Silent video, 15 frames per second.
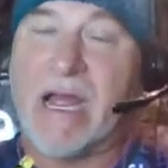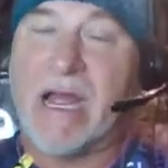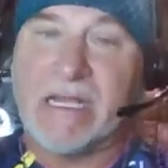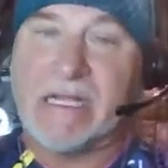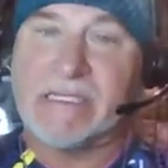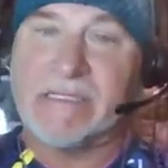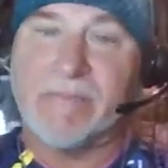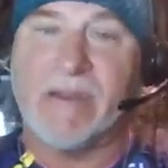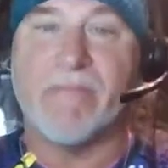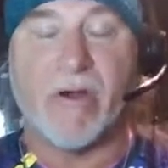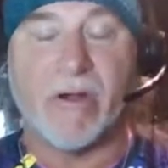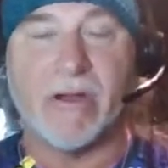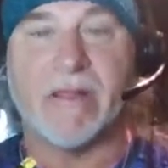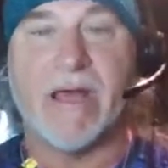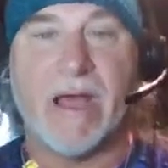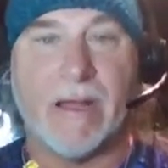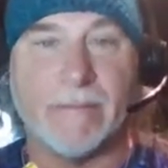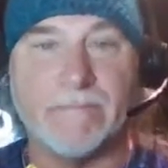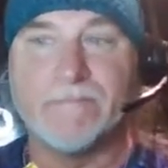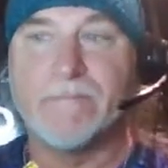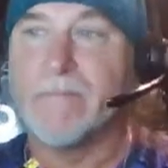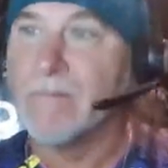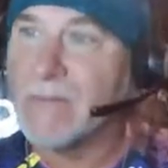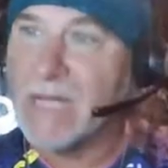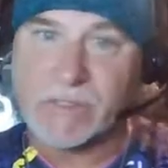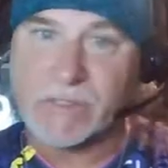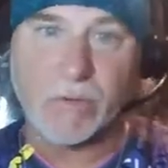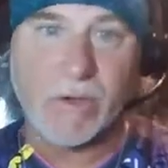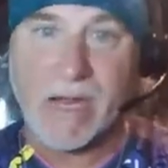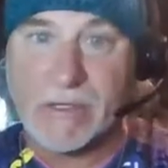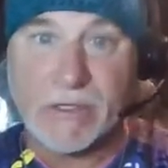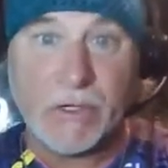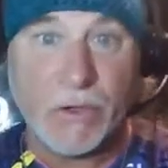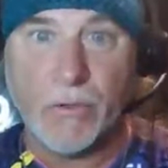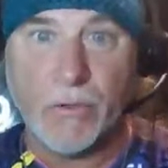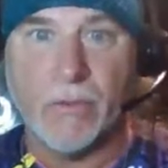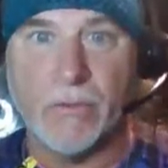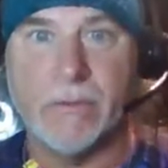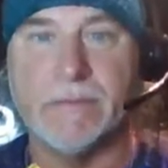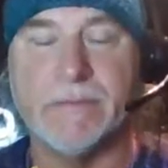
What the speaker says: I get to be part of that. That's what I do.